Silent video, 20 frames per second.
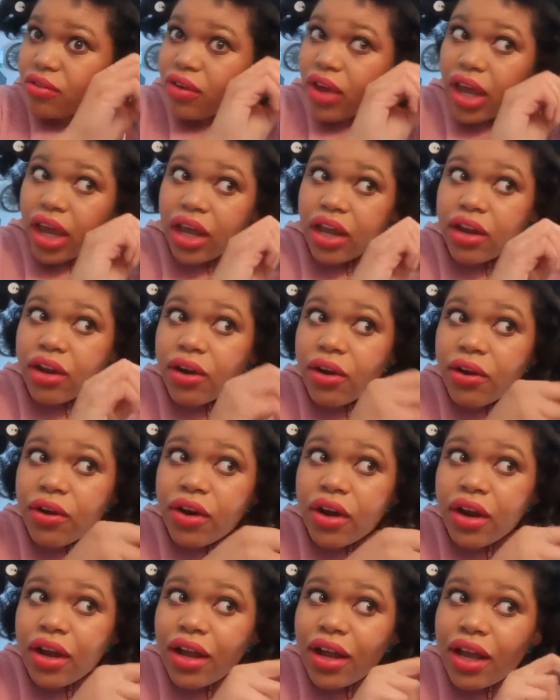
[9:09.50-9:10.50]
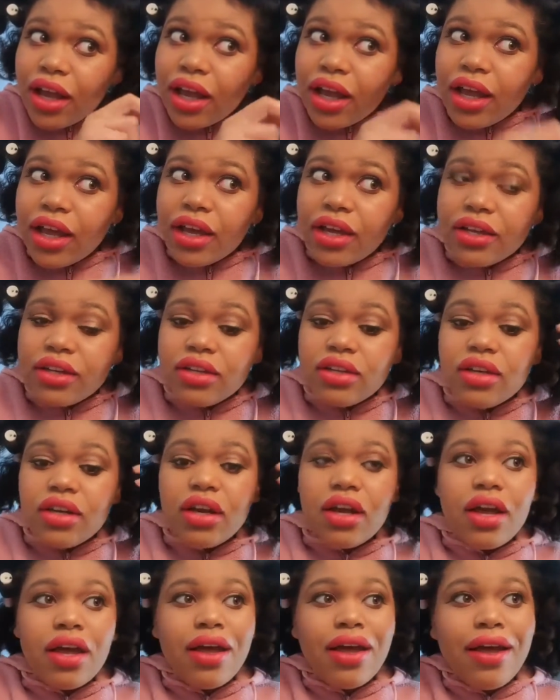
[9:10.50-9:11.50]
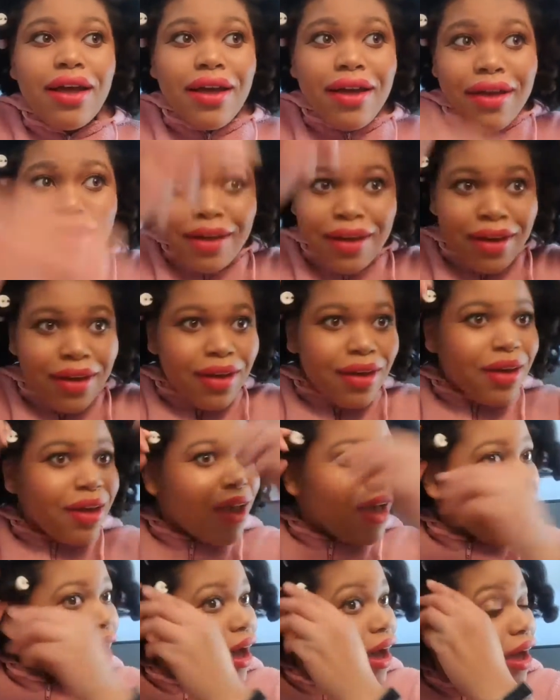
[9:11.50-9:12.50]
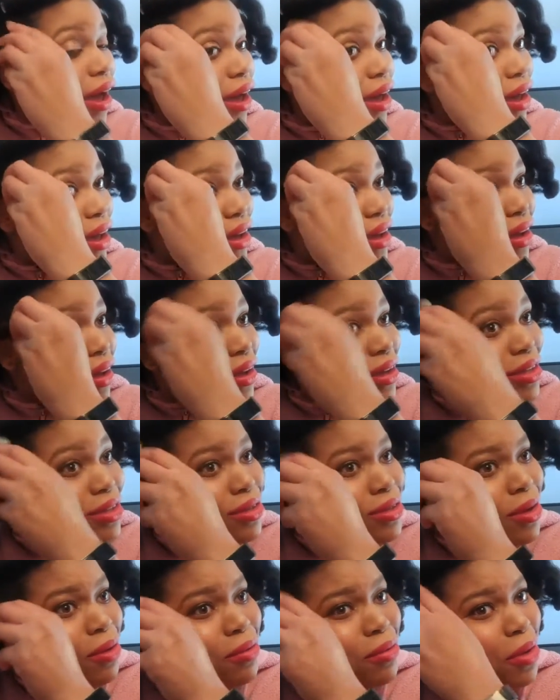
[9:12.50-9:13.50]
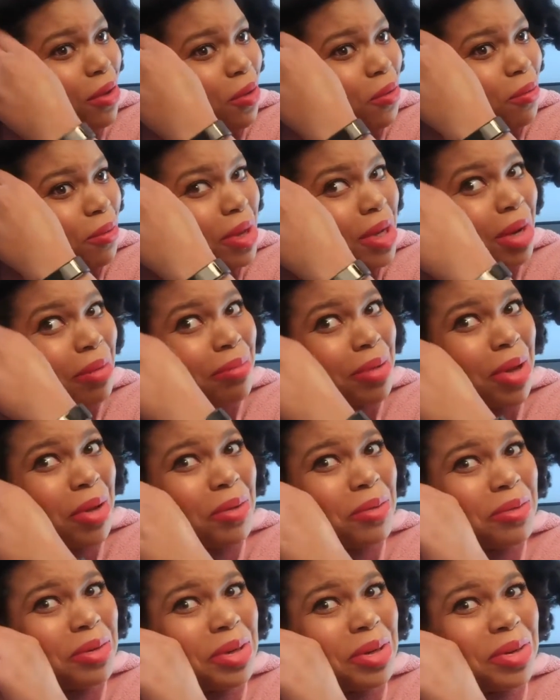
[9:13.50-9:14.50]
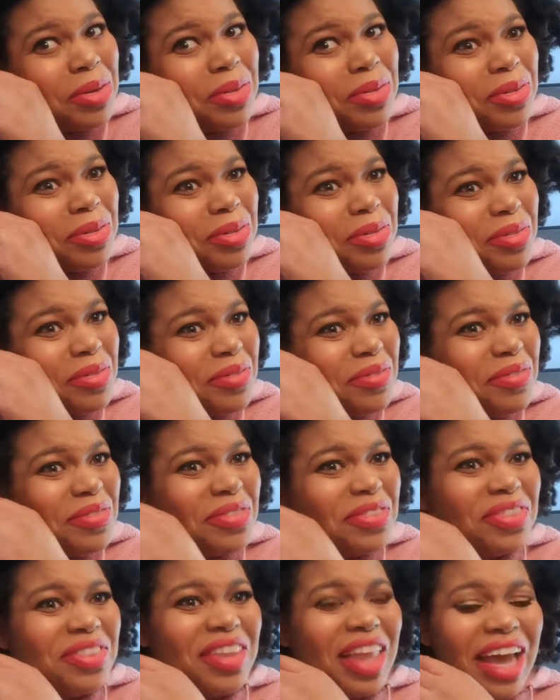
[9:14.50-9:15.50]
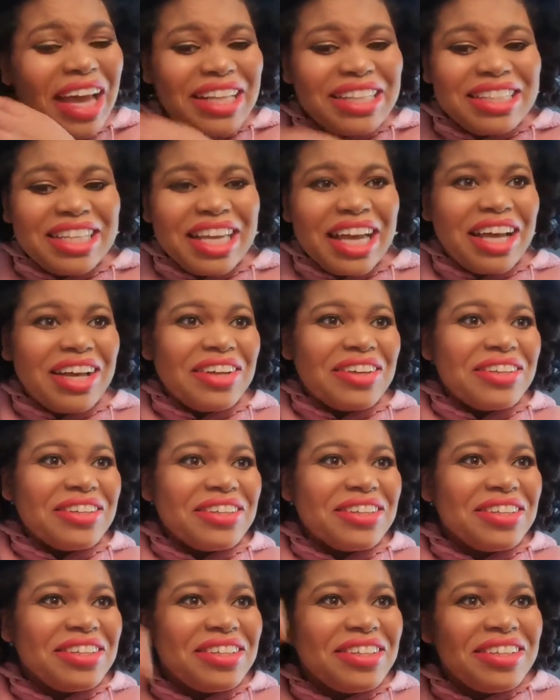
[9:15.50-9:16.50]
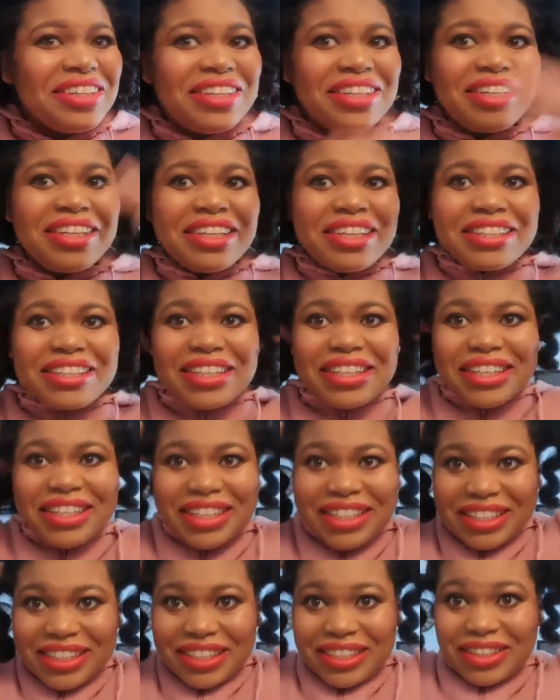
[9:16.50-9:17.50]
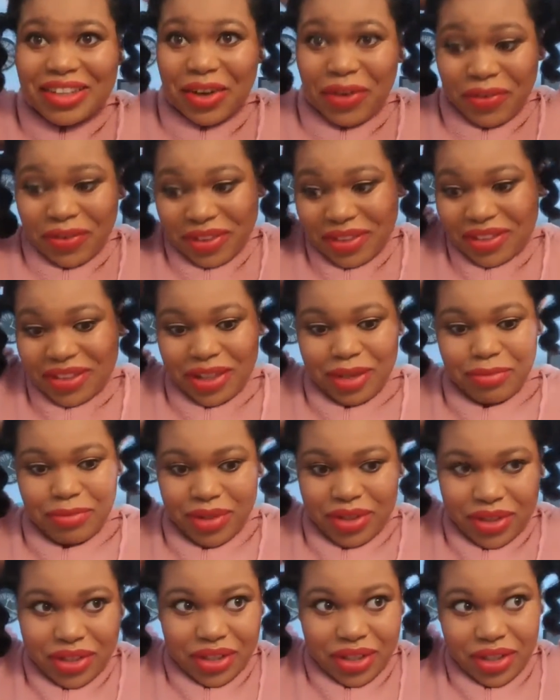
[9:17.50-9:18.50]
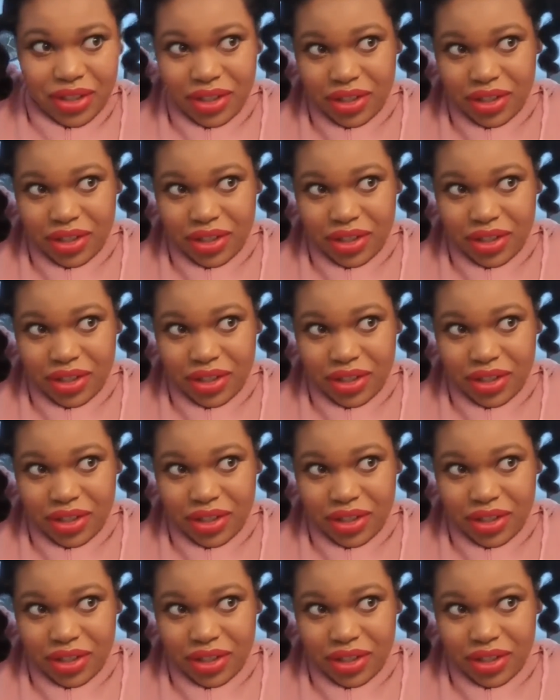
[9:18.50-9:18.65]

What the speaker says: of hair, and I don't know what I'm gonna do. That's how this is going. Let me